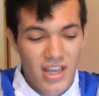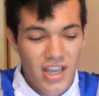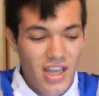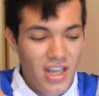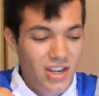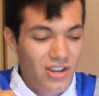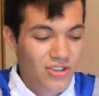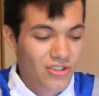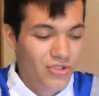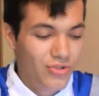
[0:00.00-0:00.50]

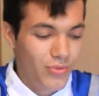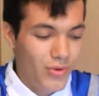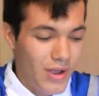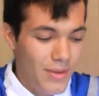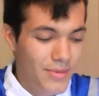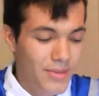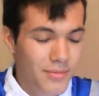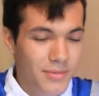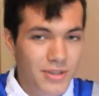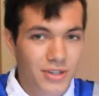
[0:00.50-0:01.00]
and
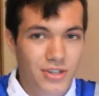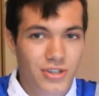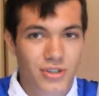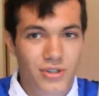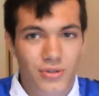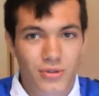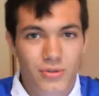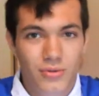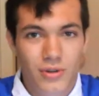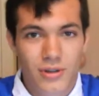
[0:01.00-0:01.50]
drop them
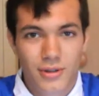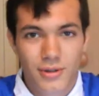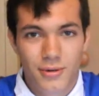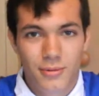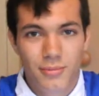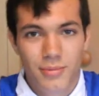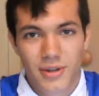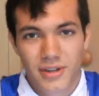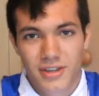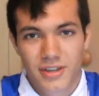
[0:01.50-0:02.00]
into a little
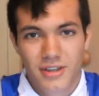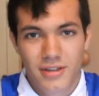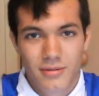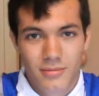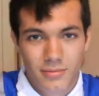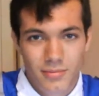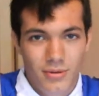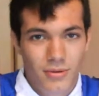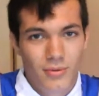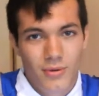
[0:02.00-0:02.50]
bucket
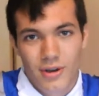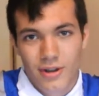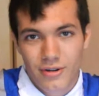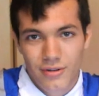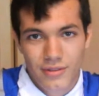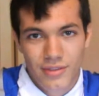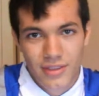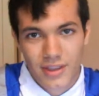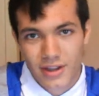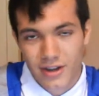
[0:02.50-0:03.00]
and put water
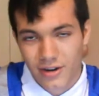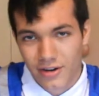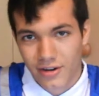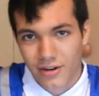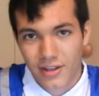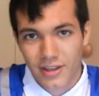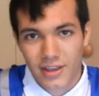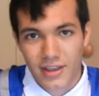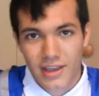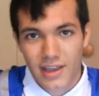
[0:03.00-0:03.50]
in there.
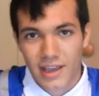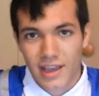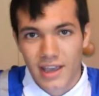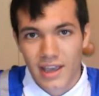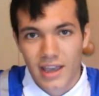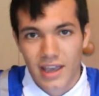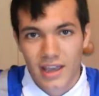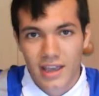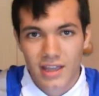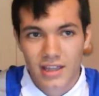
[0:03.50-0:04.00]

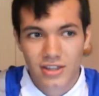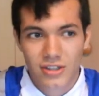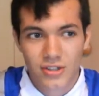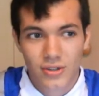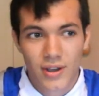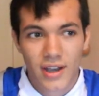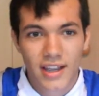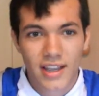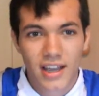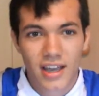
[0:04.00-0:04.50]
And so
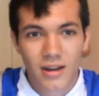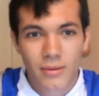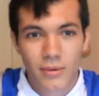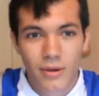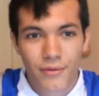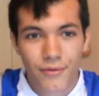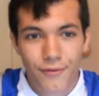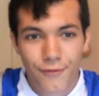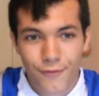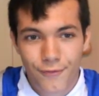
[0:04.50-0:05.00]
I got
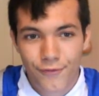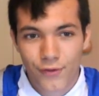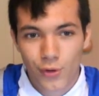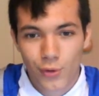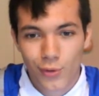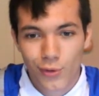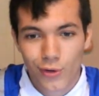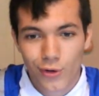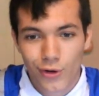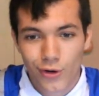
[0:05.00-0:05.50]
about
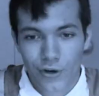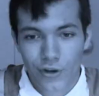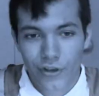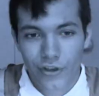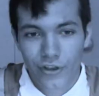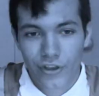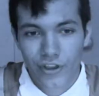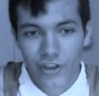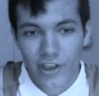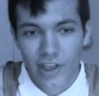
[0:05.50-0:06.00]
four,
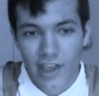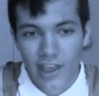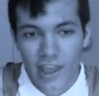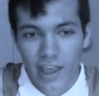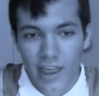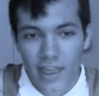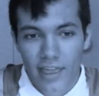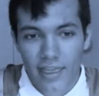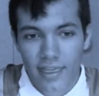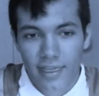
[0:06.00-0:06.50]

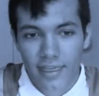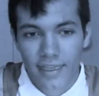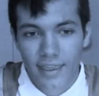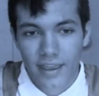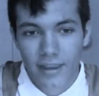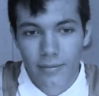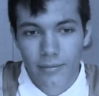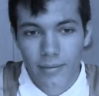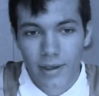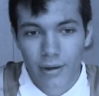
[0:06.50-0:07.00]
and
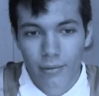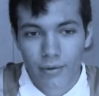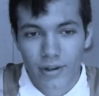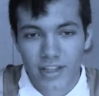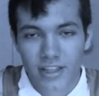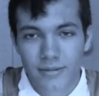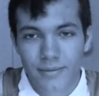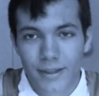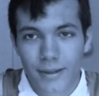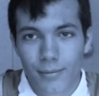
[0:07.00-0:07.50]
then my
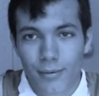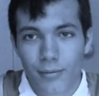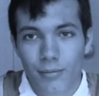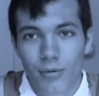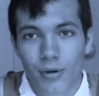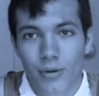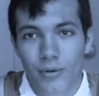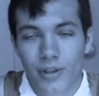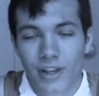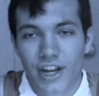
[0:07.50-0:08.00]
rice paper
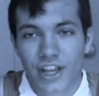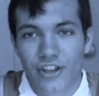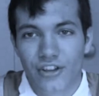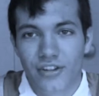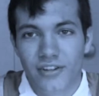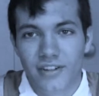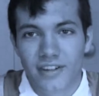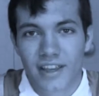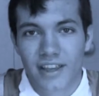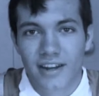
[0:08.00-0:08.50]
broke and I
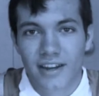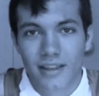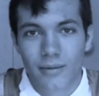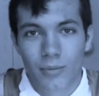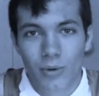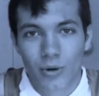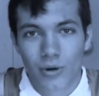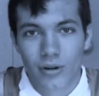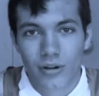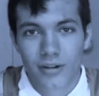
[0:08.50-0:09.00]
couldn't get any
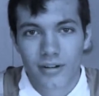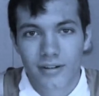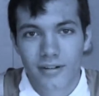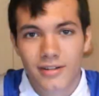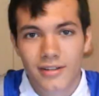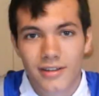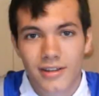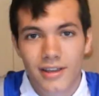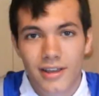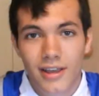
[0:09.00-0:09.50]
more.
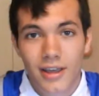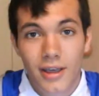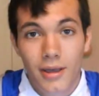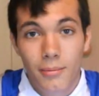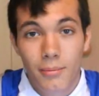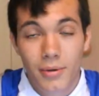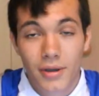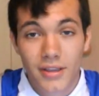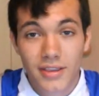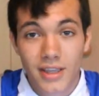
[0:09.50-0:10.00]

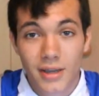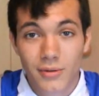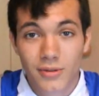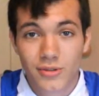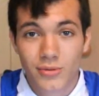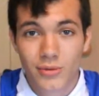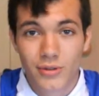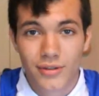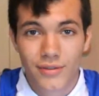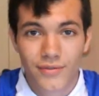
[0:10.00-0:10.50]
But that was
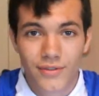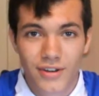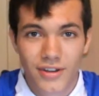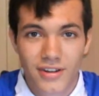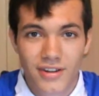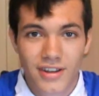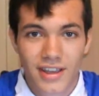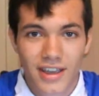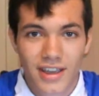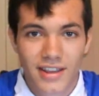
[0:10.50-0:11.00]
really
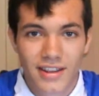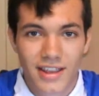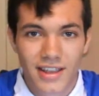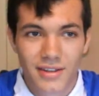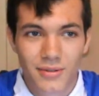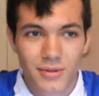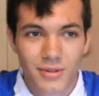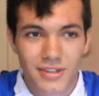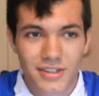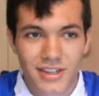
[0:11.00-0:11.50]
fun, and that
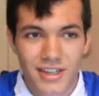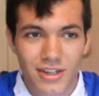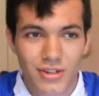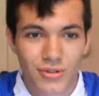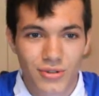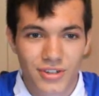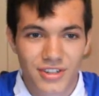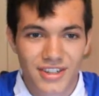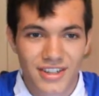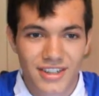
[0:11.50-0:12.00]
was
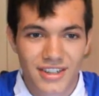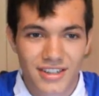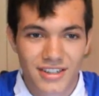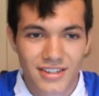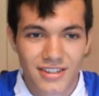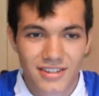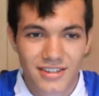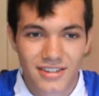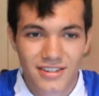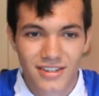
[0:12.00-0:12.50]
interesting
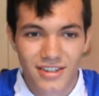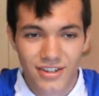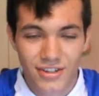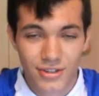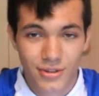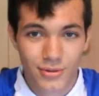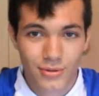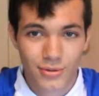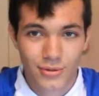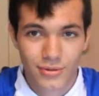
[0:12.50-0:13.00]
to
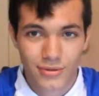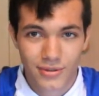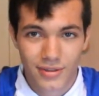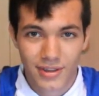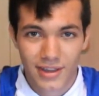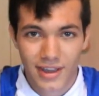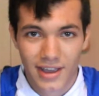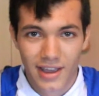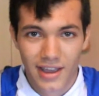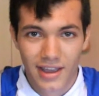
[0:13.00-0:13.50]
do.
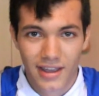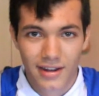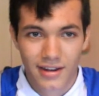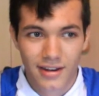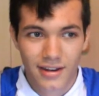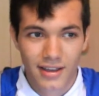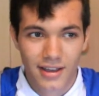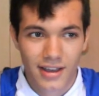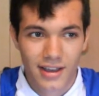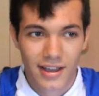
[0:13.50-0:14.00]

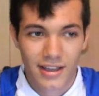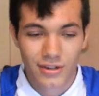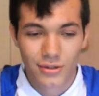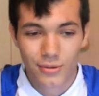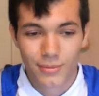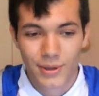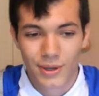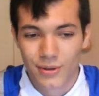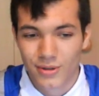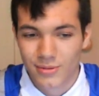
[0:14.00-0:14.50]
And I told
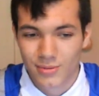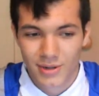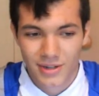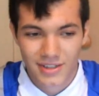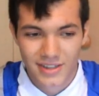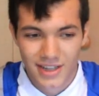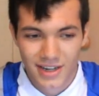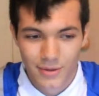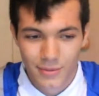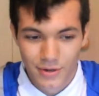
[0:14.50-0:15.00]
my host parents
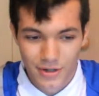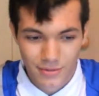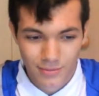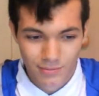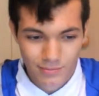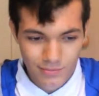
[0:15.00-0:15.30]
that I want to